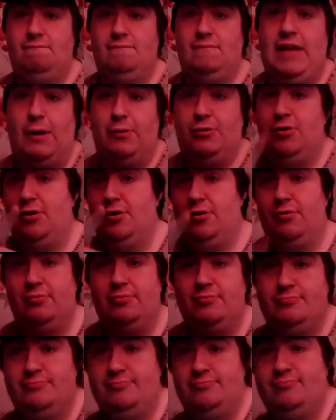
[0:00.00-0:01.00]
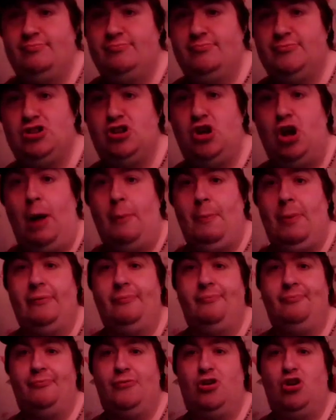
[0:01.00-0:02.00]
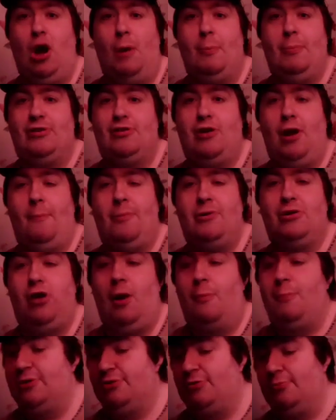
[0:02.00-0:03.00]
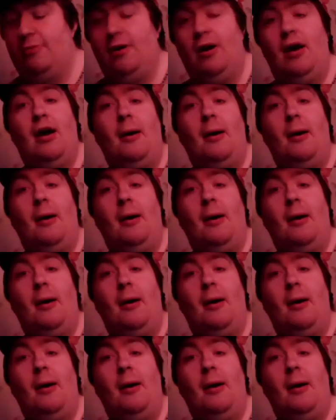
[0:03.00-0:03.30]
That was like slappy, some